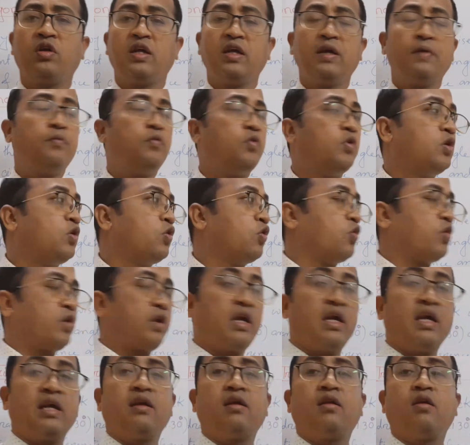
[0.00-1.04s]
if we
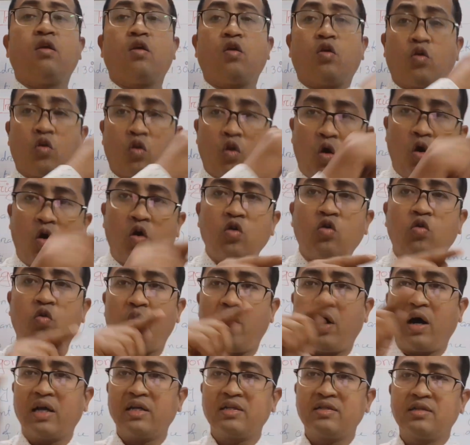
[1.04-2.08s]
rotate
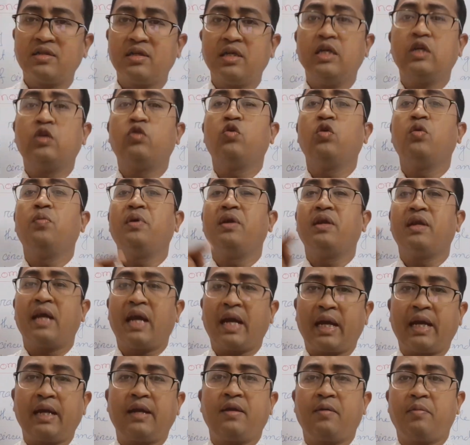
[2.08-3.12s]
clockwise, it will be
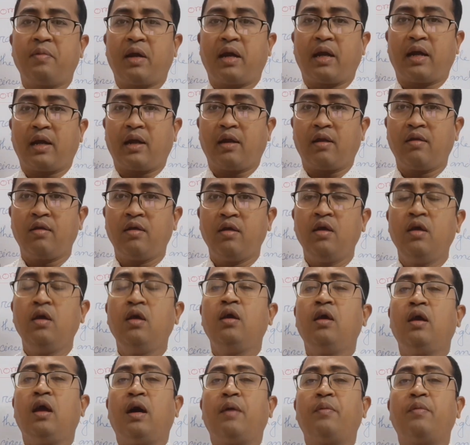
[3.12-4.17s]
negative angle,
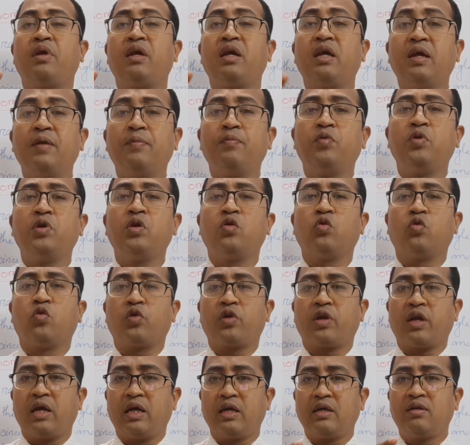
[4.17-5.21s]
and if we
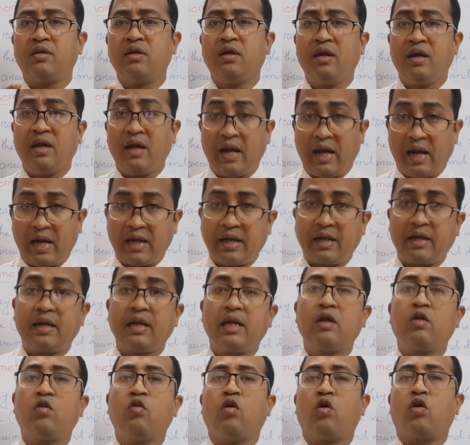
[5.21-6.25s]
rotate
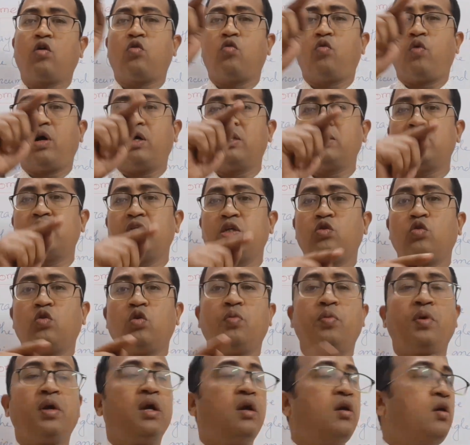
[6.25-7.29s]
anti-clockwise, it will
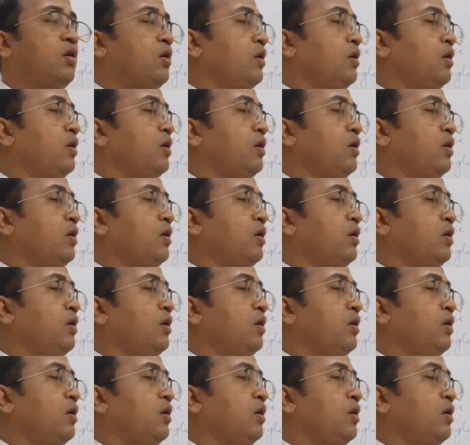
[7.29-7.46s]
be